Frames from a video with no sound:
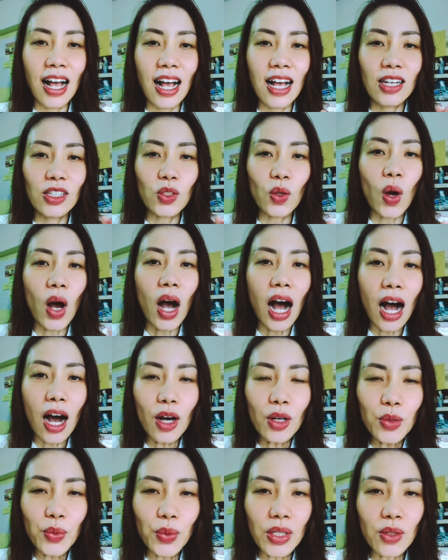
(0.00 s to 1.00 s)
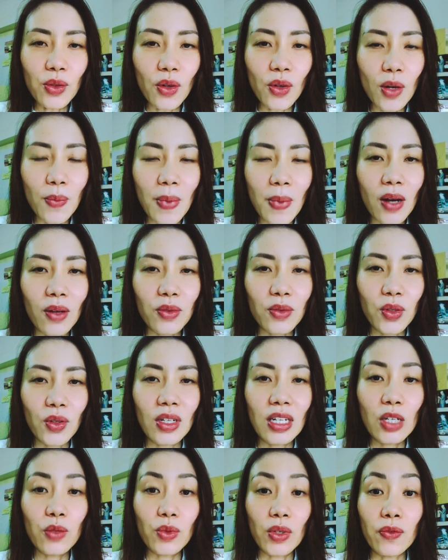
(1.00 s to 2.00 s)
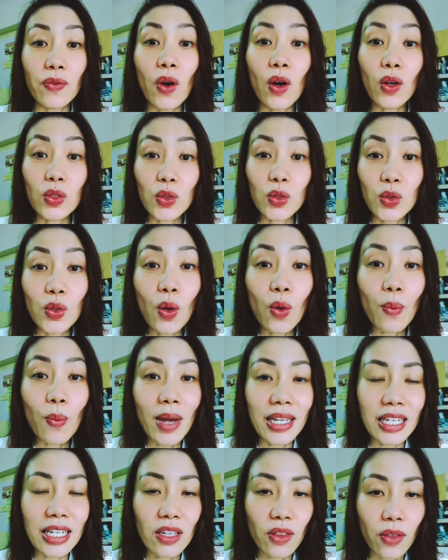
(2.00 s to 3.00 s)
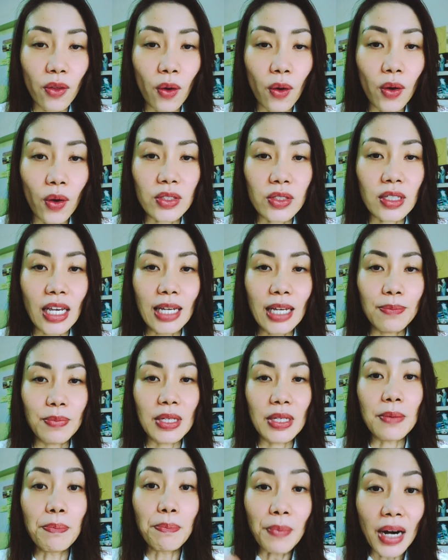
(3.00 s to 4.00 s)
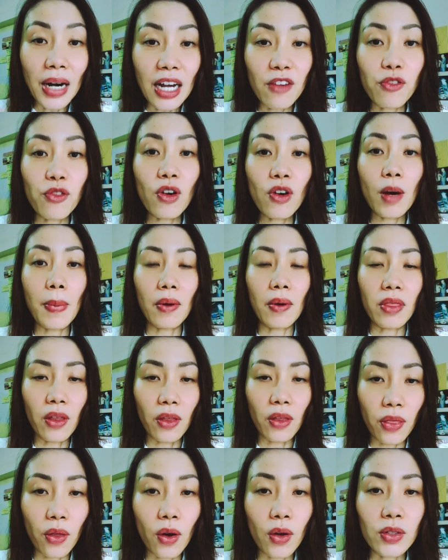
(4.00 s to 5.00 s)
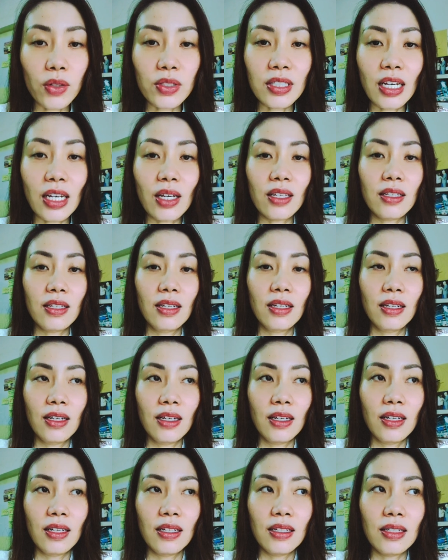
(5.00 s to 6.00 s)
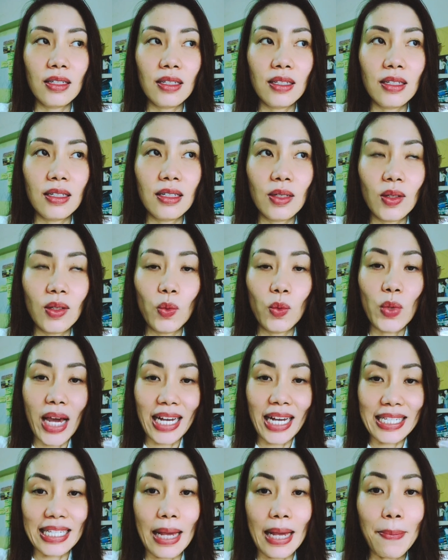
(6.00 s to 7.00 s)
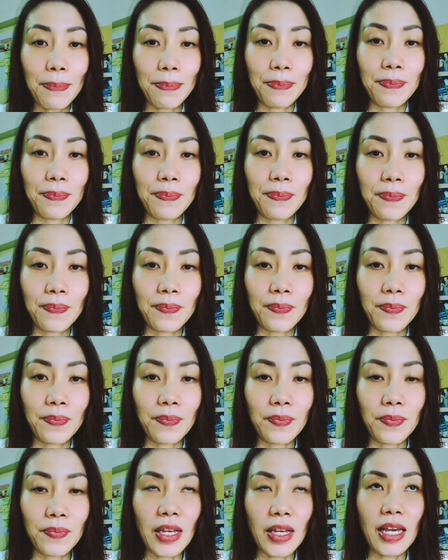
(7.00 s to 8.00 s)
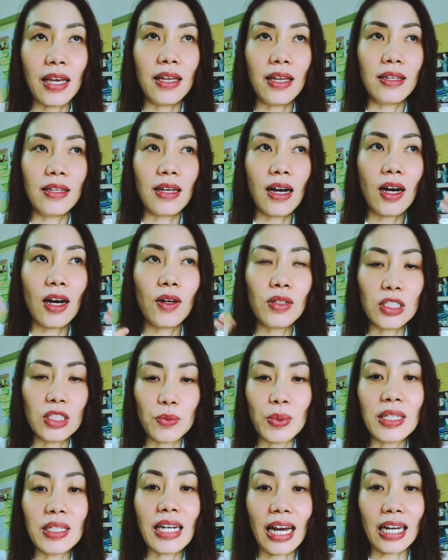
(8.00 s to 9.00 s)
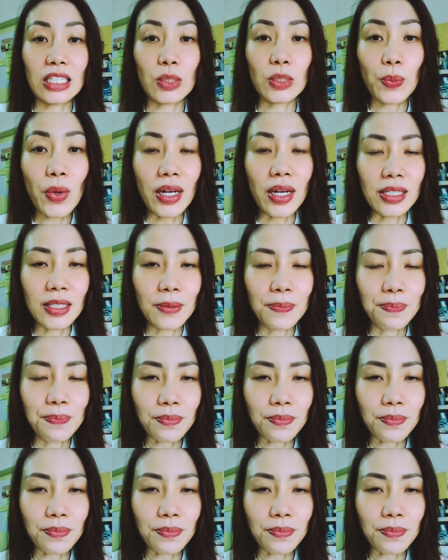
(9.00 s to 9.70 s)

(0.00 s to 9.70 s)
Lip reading: So how do we go about dealing with so many thoughts and be mindful about the thoughts that we accept and how it's being expressed?